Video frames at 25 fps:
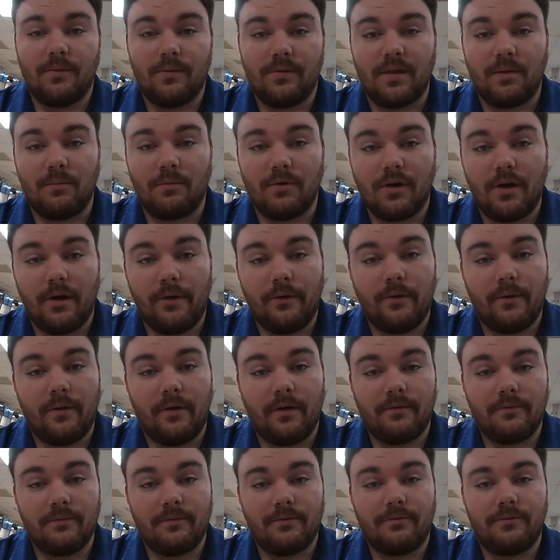then we'll go to
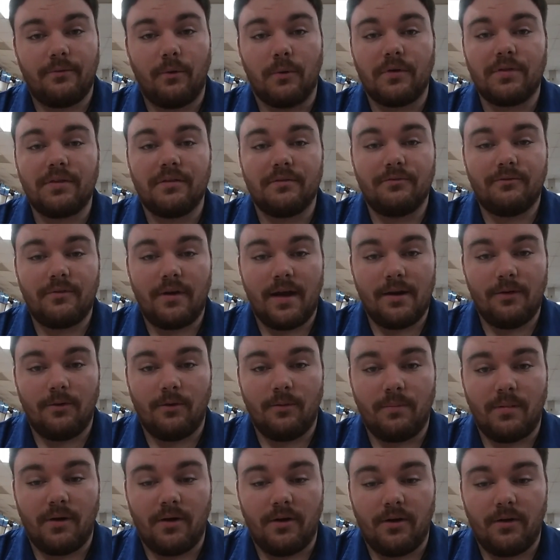our 4th and
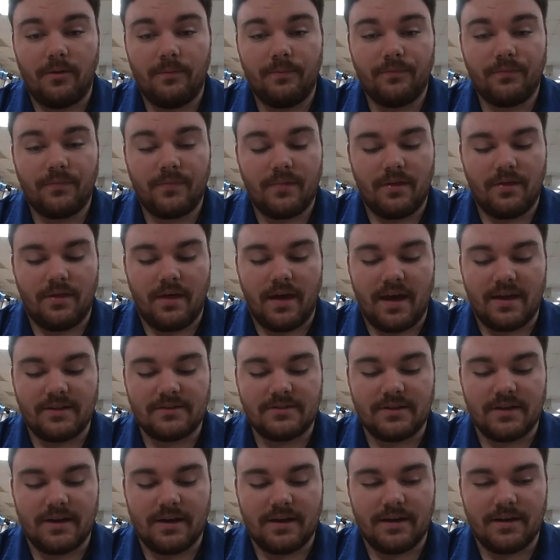final ball.
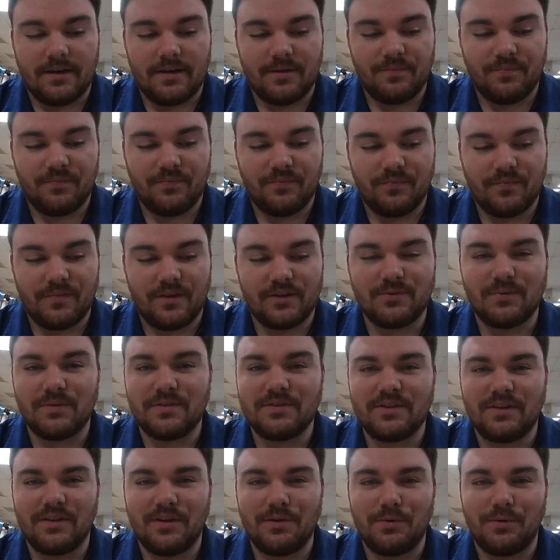That this
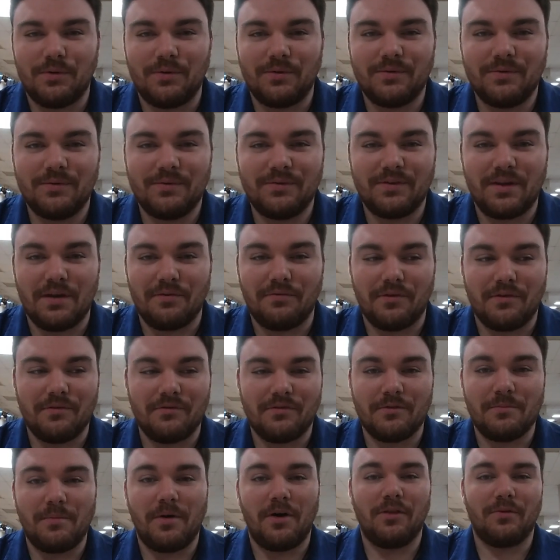one's a little
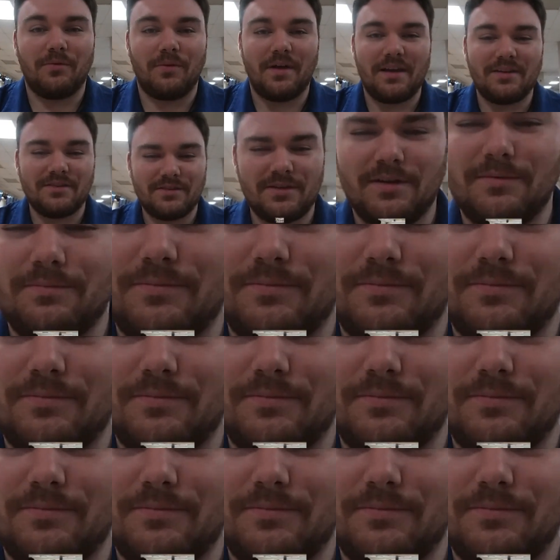different from all the rest,